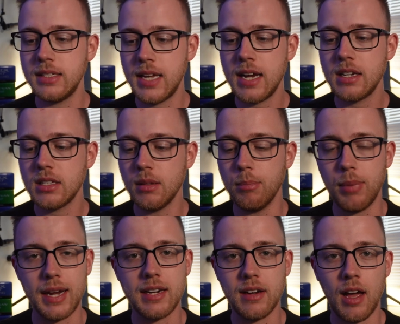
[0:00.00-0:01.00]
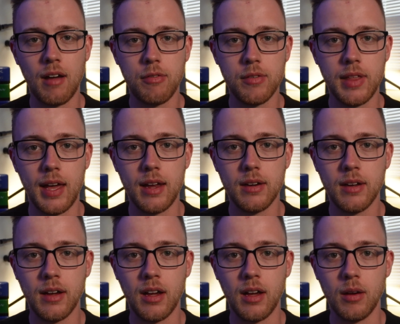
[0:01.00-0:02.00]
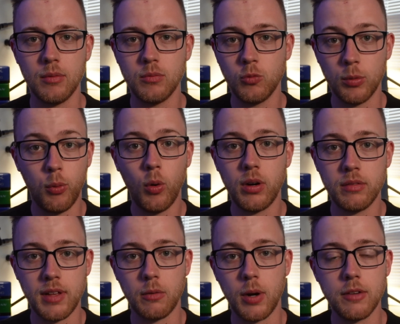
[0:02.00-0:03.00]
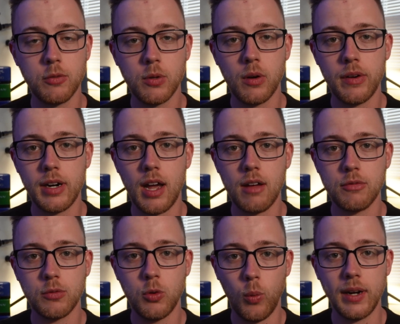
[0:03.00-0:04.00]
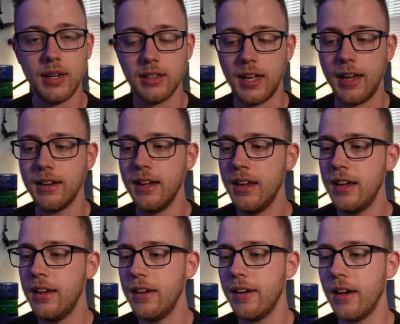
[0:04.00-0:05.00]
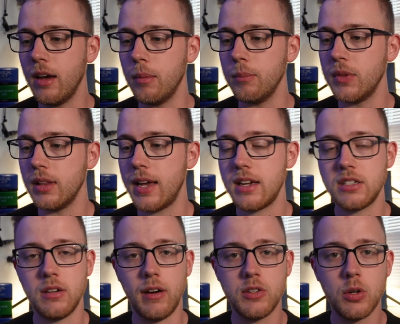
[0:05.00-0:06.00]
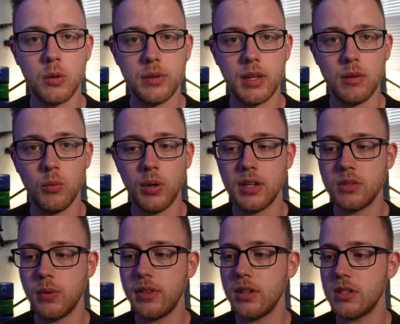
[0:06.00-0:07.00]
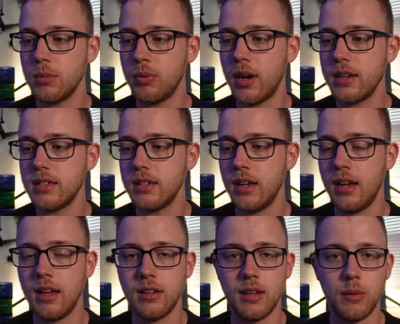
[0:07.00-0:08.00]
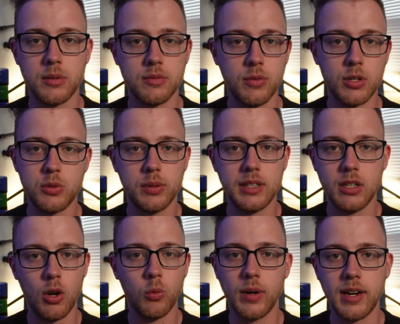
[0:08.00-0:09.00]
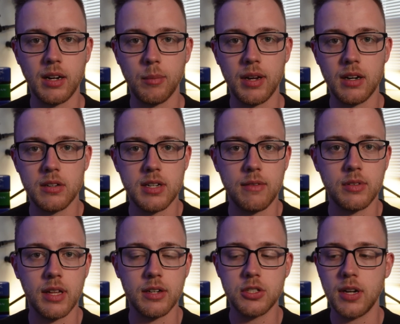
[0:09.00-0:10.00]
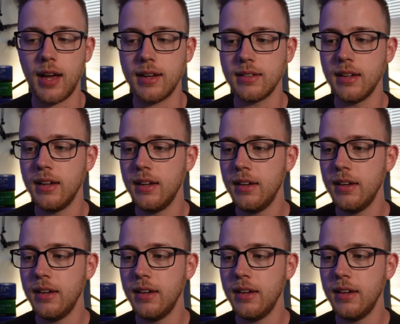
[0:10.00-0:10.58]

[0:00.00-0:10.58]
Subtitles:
it takes the bite off of that report of that rifle going off quite a lot. The last ear I took with it was with it suppressed, and there was virtually no ringing in my ears after that shot.